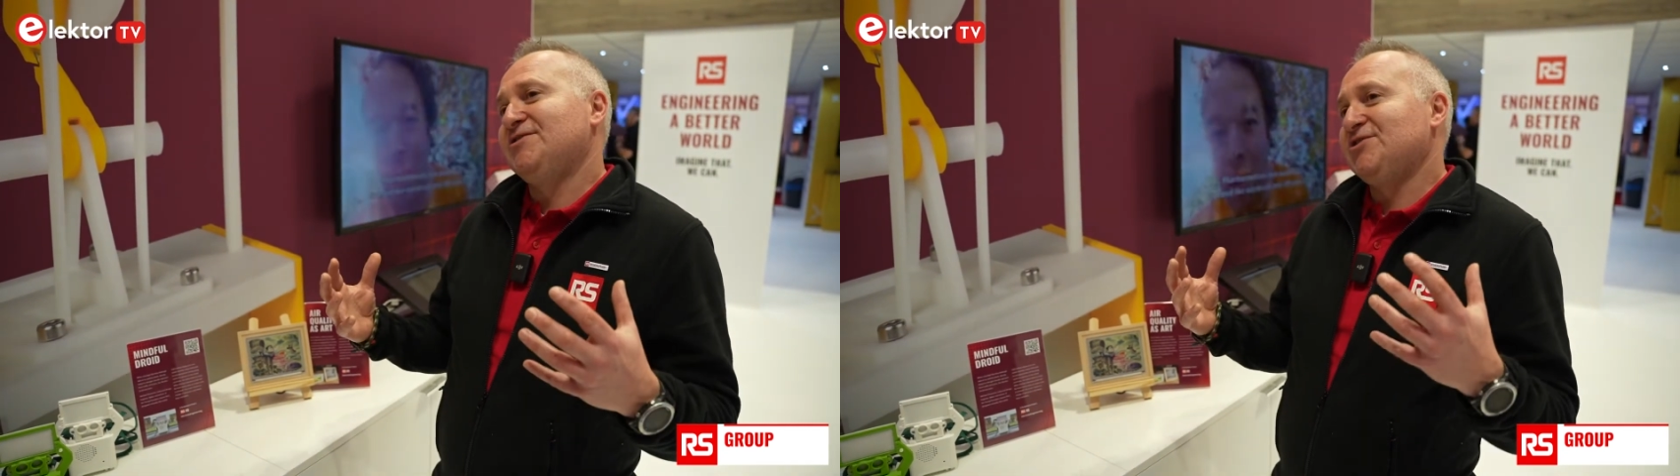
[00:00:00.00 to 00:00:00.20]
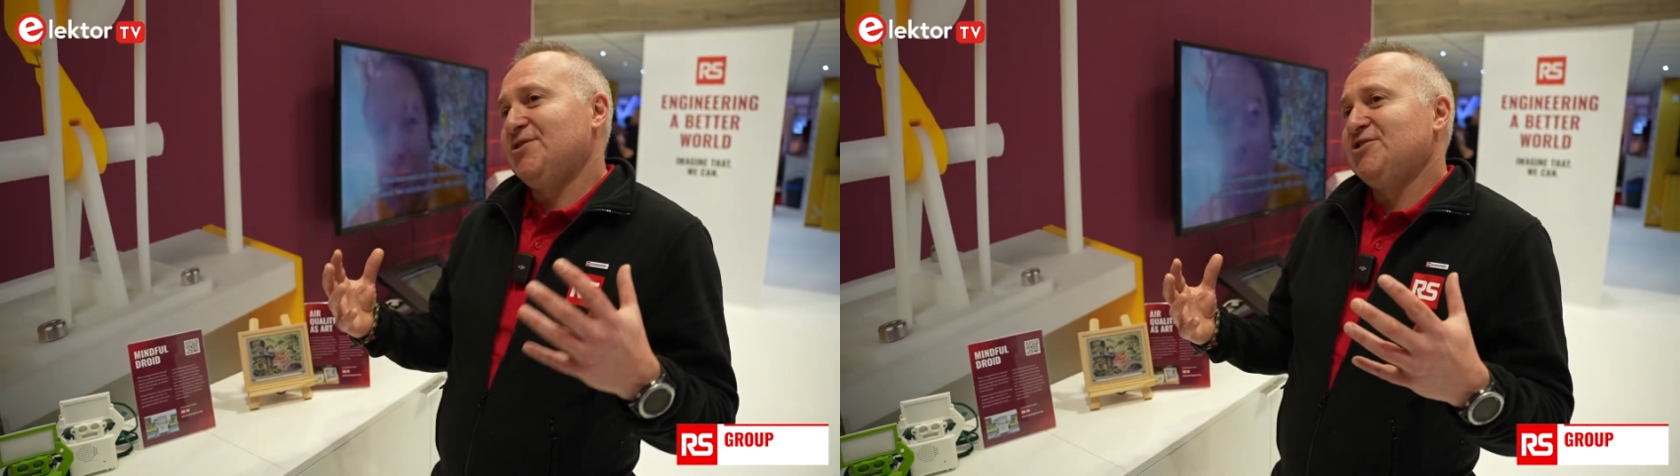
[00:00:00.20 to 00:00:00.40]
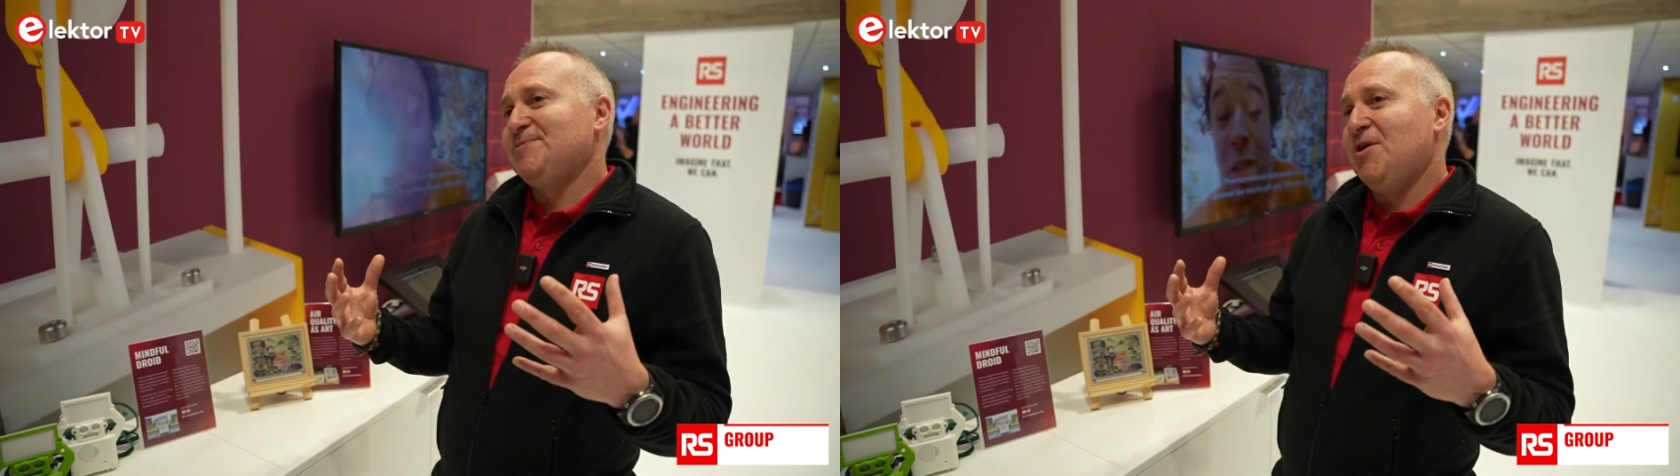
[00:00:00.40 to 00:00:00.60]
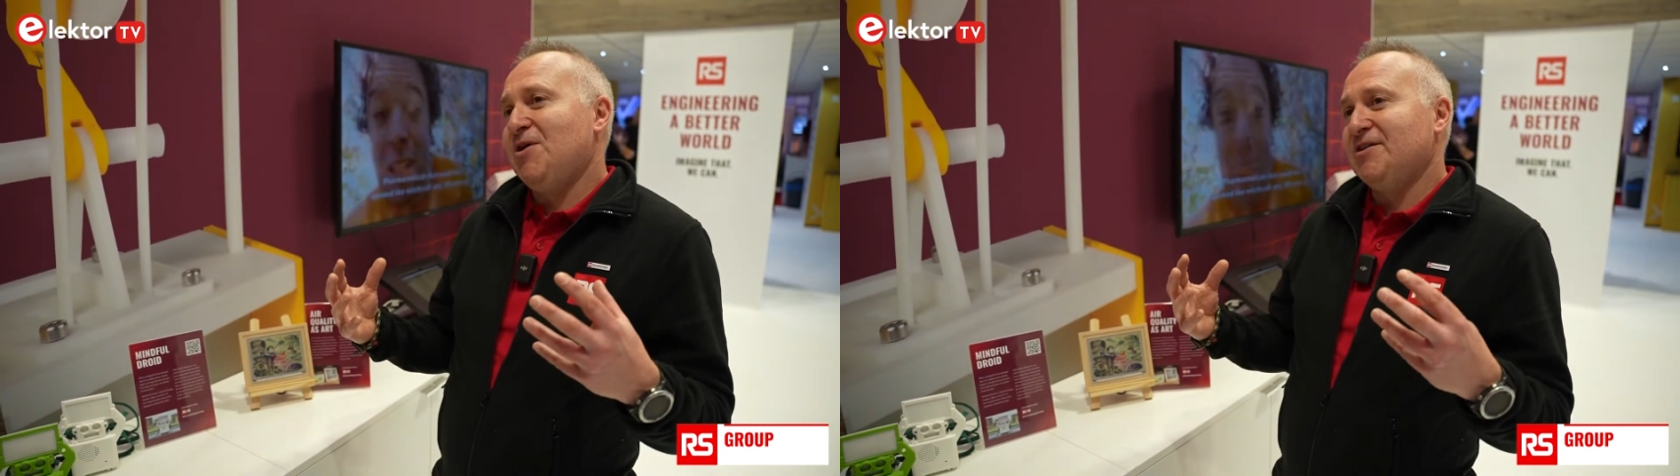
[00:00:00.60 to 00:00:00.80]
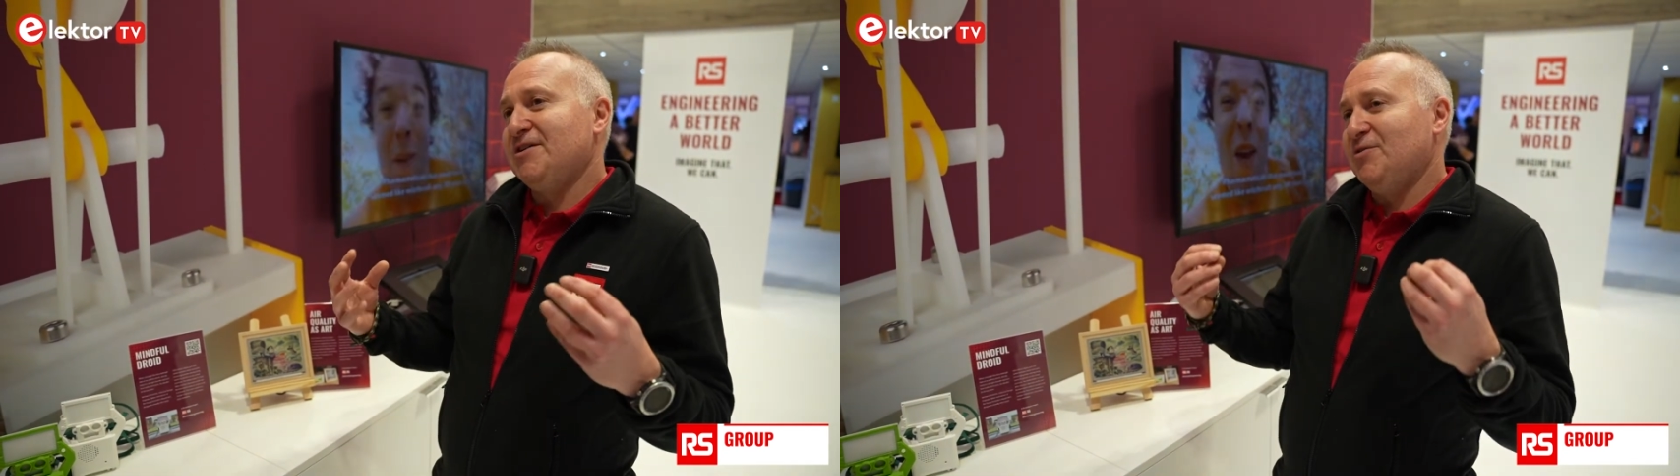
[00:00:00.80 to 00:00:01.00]

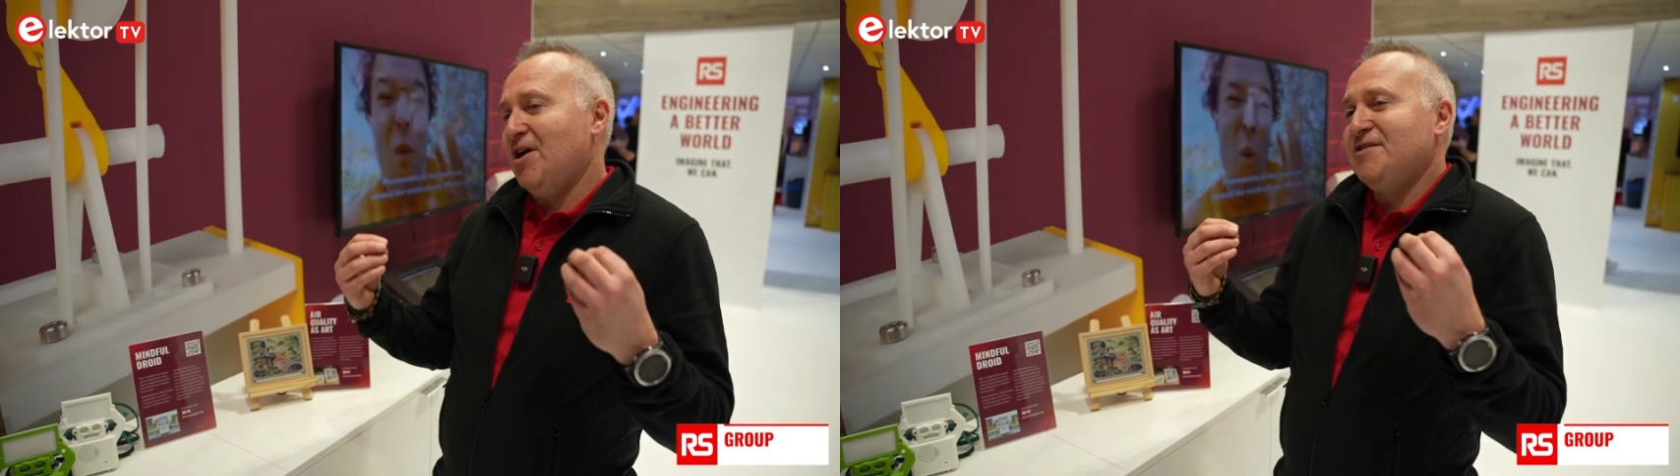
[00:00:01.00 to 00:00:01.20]
DesignSpark,